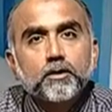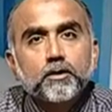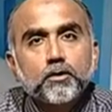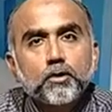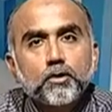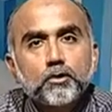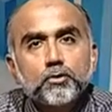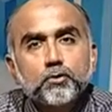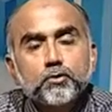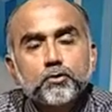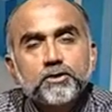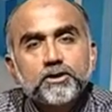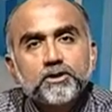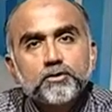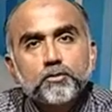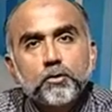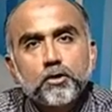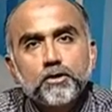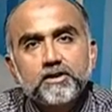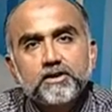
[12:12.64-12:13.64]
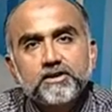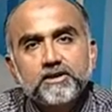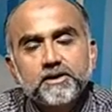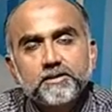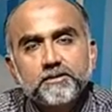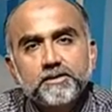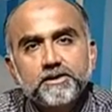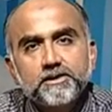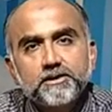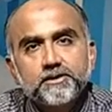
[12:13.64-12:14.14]
Not to the smaller
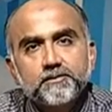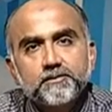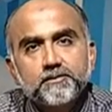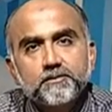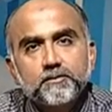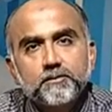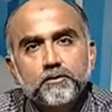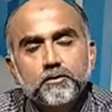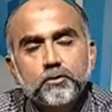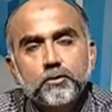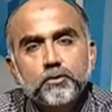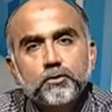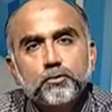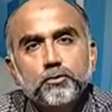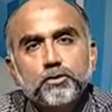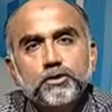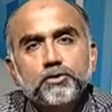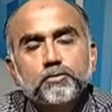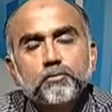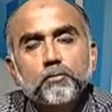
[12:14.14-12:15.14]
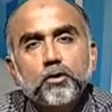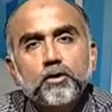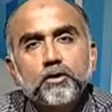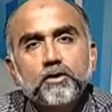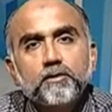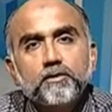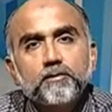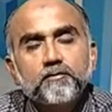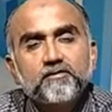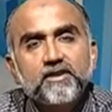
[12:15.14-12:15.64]
segments, not to the
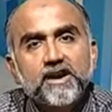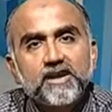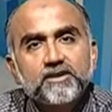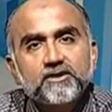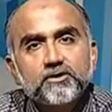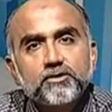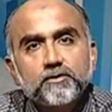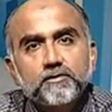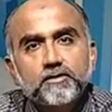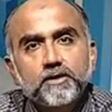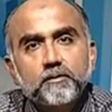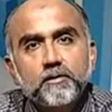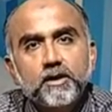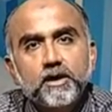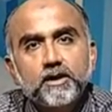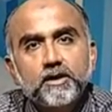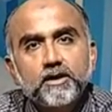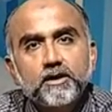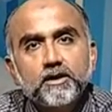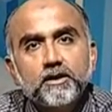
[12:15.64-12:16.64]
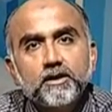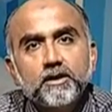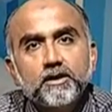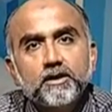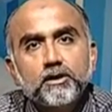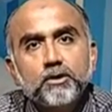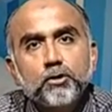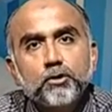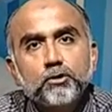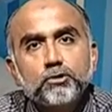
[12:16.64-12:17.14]
smaller factors of the market,
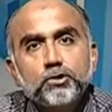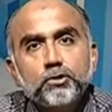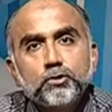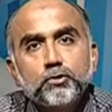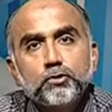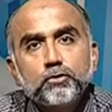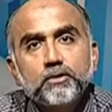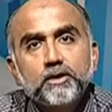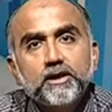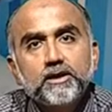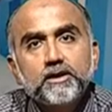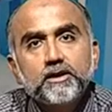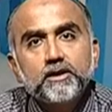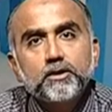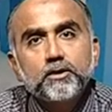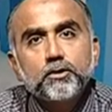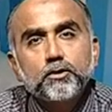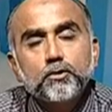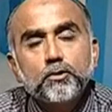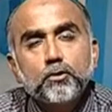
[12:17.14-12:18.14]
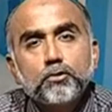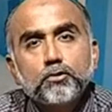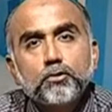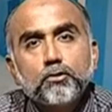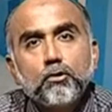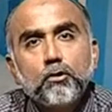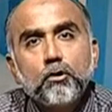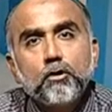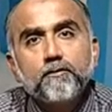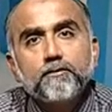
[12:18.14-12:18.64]
they also look at the growth
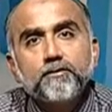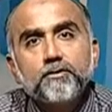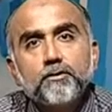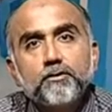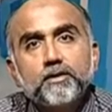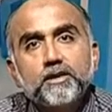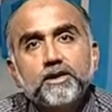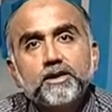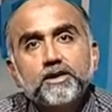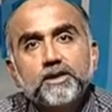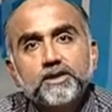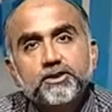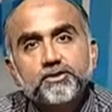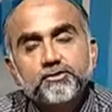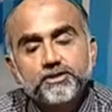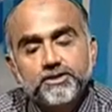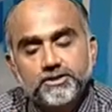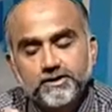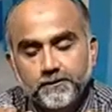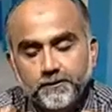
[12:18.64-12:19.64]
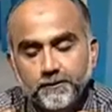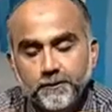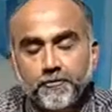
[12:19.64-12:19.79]
of your industries.